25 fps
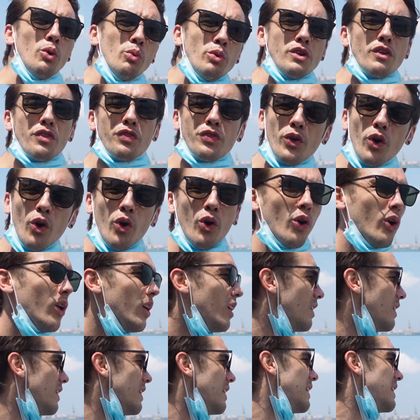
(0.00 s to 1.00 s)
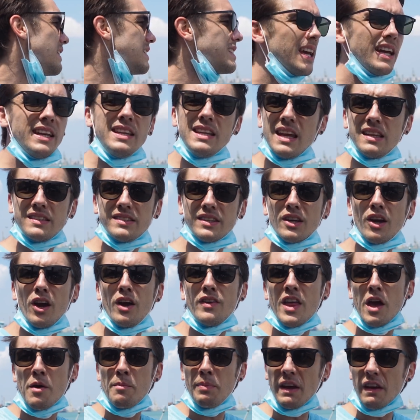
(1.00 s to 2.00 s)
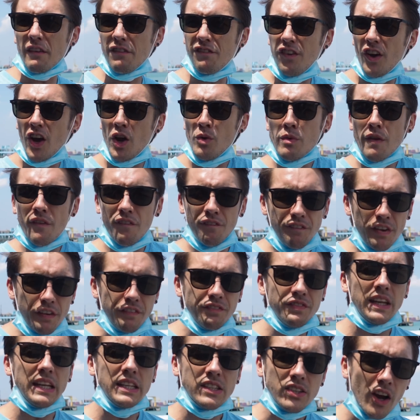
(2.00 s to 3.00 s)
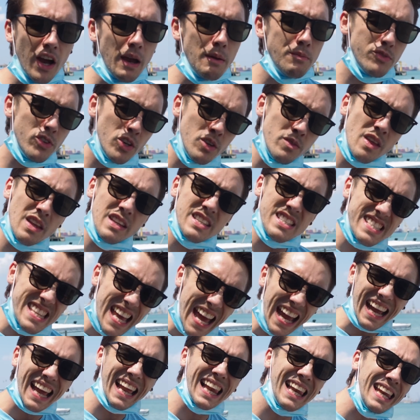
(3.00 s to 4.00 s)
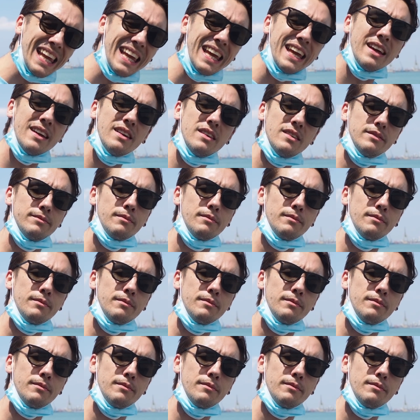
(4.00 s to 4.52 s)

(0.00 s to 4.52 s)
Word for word: Who would have thought ten years ago there'd be a phone with fifty times zoom that's that clear?